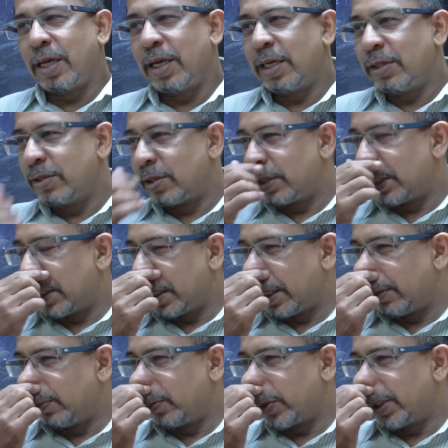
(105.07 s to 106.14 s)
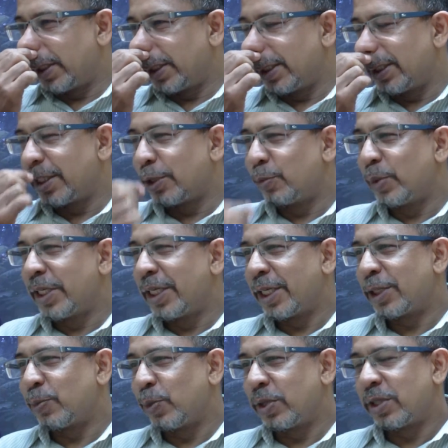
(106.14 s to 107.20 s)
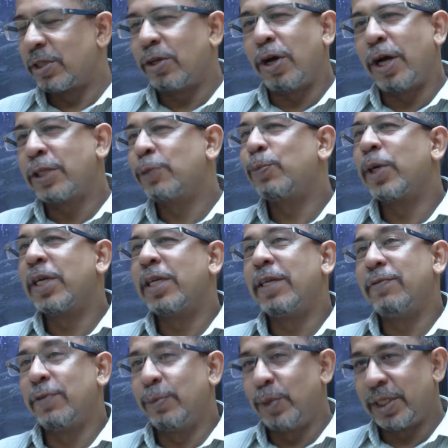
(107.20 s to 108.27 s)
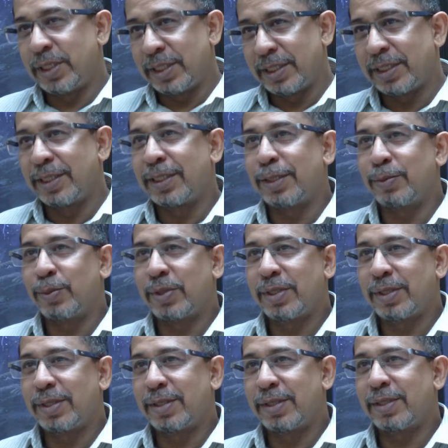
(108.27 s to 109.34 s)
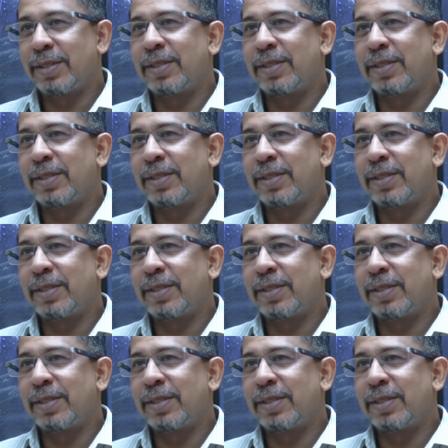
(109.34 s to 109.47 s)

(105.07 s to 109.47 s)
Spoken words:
I should say I'm pretty reasonably exposed to hospital information systems.